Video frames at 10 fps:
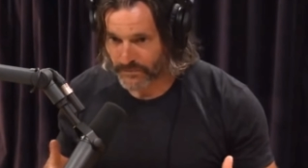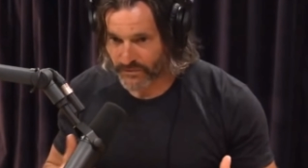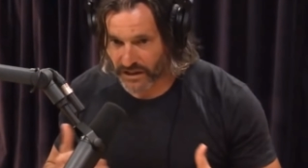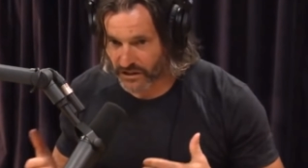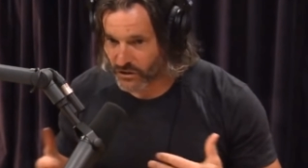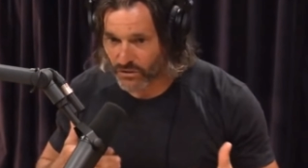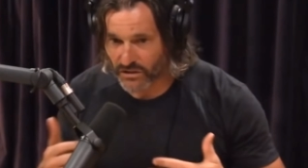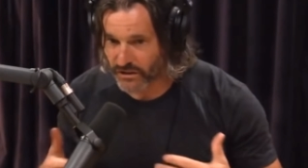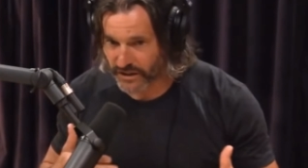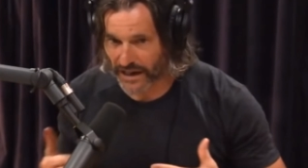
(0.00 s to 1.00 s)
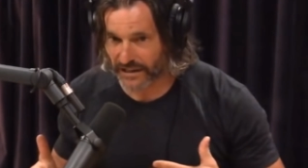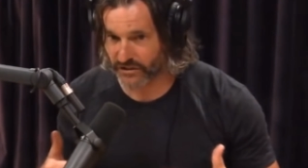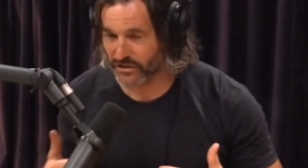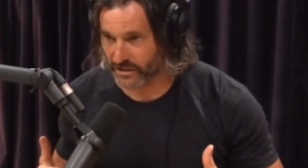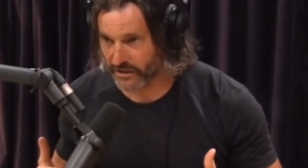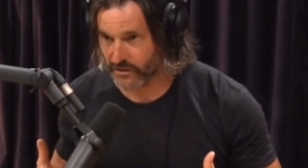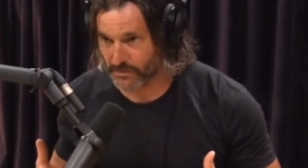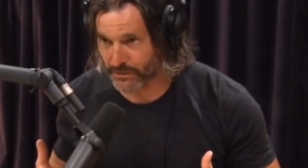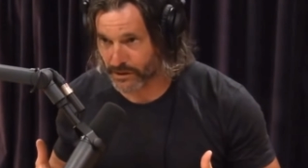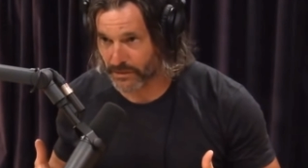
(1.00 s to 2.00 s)
Then you start to ask yourself some
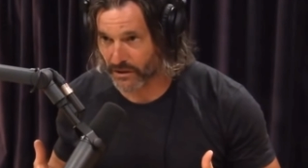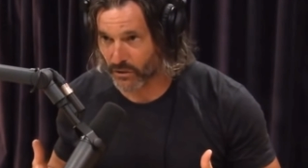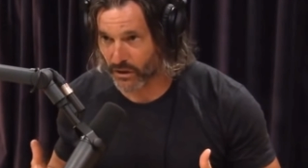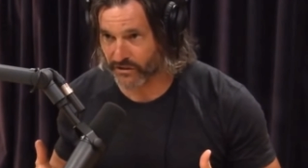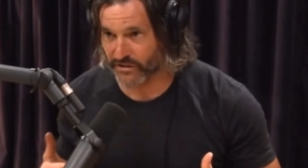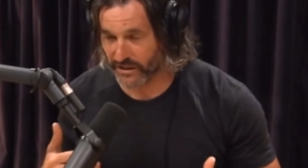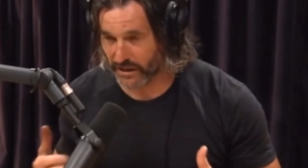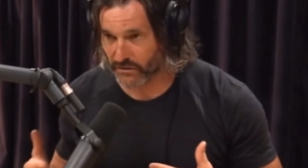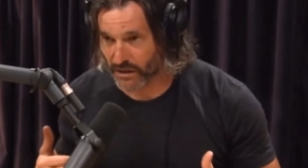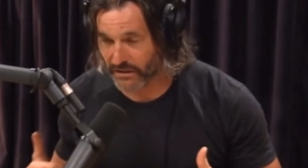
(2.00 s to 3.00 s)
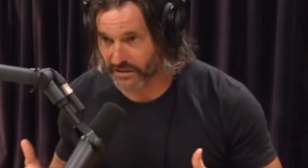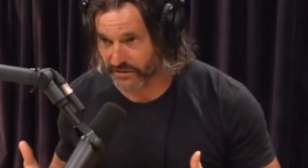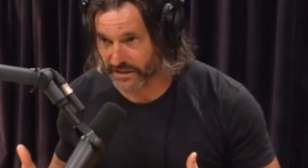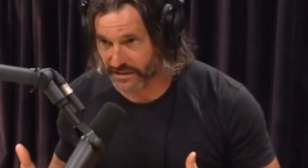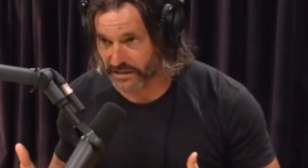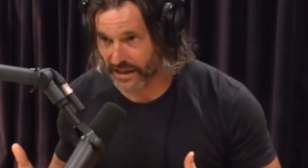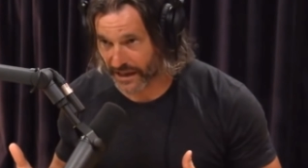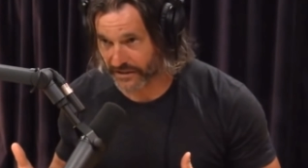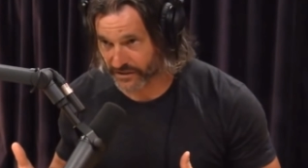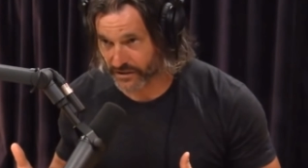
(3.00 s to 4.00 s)
pretty big questions that are relatively easy to
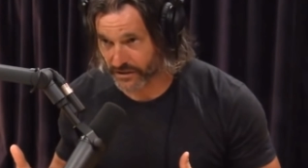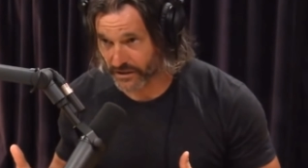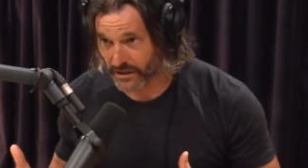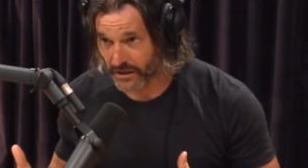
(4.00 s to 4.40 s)
answer.